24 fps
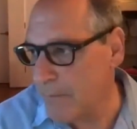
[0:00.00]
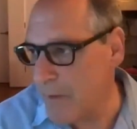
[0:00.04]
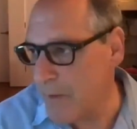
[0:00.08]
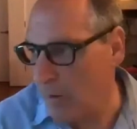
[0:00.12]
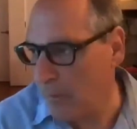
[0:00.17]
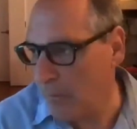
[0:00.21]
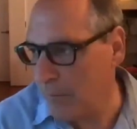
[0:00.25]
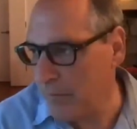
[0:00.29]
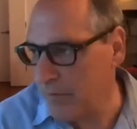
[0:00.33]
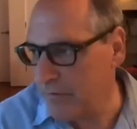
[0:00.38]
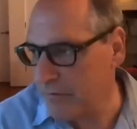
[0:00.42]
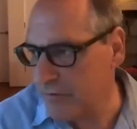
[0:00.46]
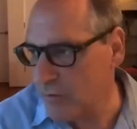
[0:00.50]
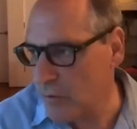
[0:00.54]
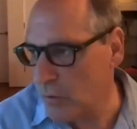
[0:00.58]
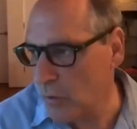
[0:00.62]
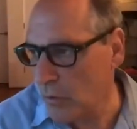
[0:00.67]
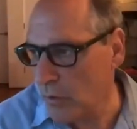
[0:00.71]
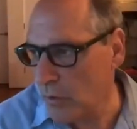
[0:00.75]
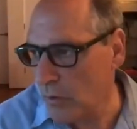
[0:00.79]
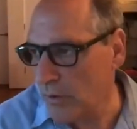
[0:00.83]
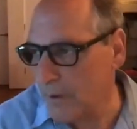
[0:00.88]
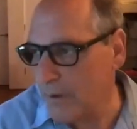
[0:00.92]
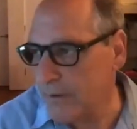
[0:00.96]
Mailman
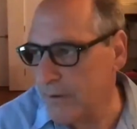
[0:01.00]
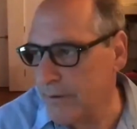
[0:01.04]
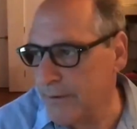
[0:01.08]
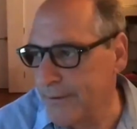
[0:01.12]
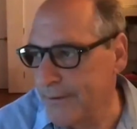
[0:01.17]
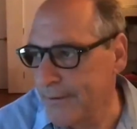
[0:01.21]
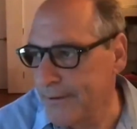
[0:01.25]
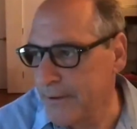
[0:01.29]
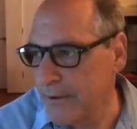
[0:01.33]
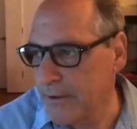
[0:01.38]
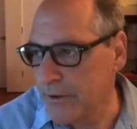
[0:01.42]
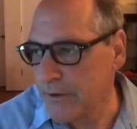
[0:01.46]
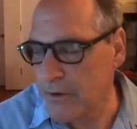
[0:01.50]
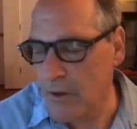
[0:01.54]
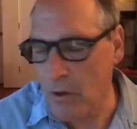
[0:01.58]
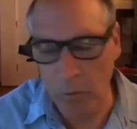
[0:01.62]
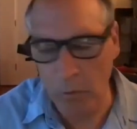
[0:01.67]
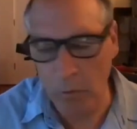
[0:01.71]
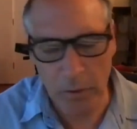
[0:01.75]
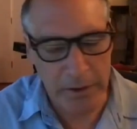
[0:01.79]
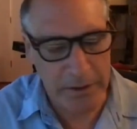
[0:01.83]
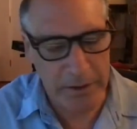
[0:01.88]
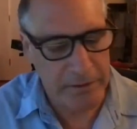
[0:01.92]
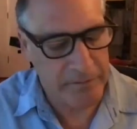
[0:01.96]
School and
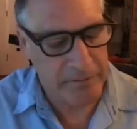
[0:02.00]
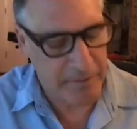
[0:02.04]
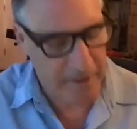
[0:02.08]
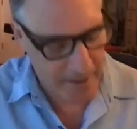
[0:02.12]
co-leads